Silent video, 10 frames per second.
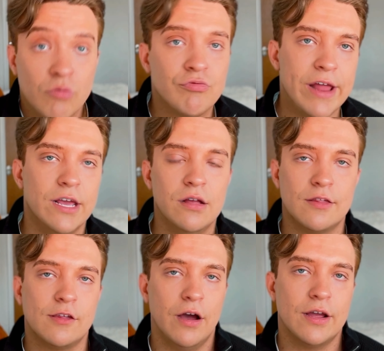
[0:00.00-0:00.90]
Reddit had
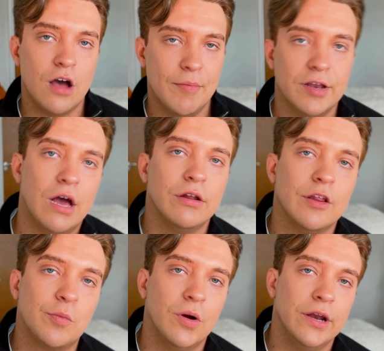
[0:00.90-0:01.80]
started coming down at
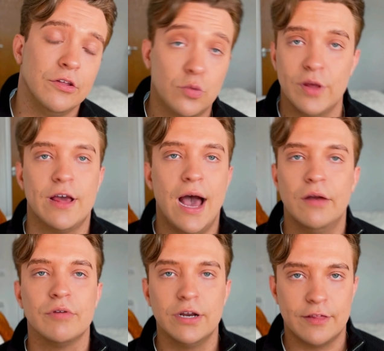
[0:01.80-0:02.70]
this point, and Twitter
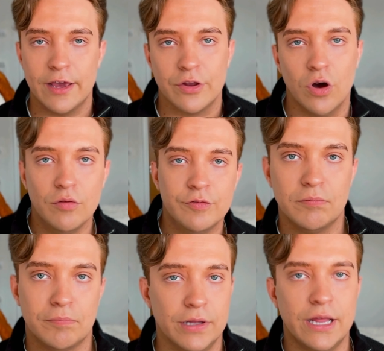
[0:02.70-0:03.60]
hadn't really taken off, but